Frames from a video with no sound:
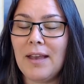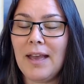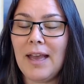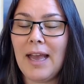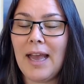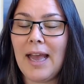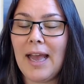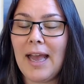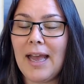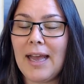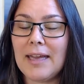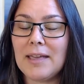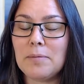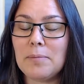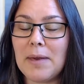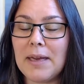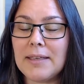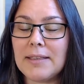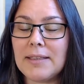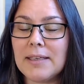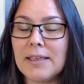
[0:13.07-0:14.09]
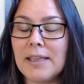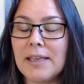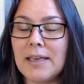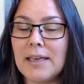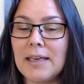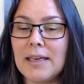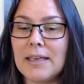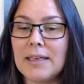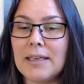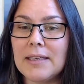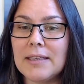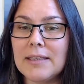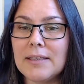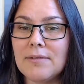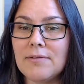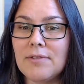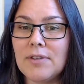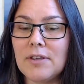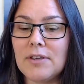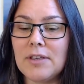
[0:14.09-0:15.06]
And basically it is a
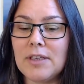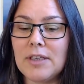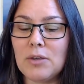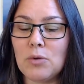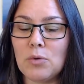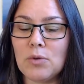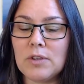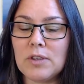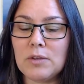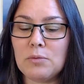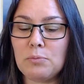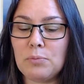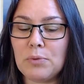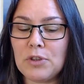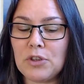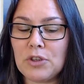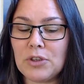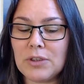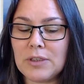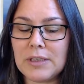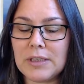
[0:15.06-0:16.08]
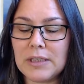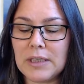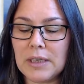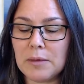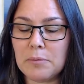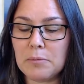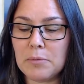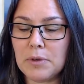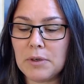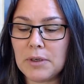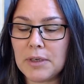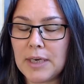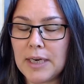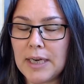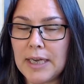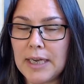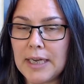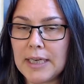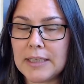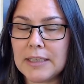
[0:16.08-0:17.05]
very auspicious number
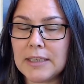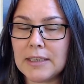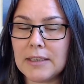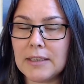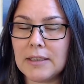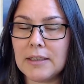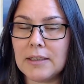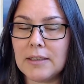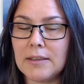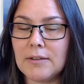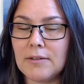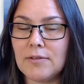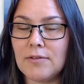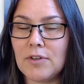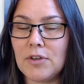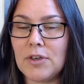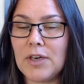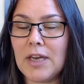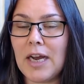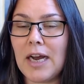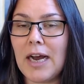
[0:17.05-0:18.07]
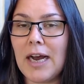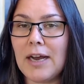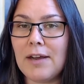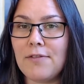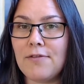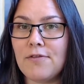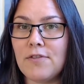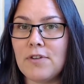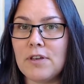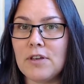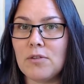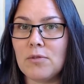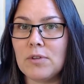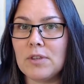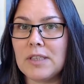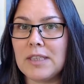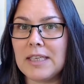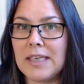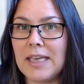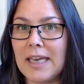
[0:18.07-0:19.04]
and a very high
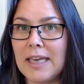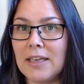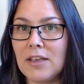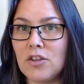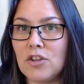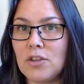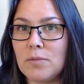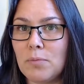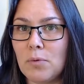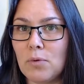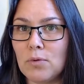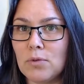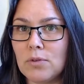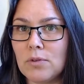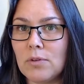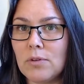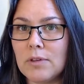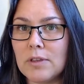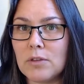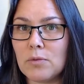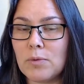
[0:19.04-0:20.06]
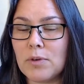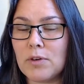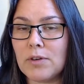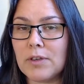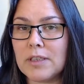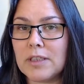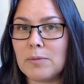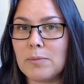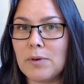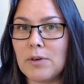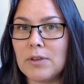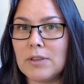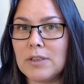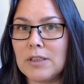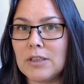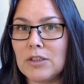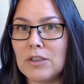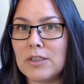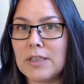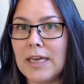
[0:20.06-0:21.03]
frequency energy portal that we are experiencing
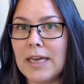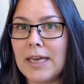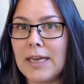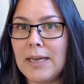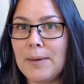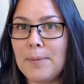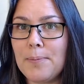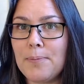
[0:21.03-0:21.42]
today.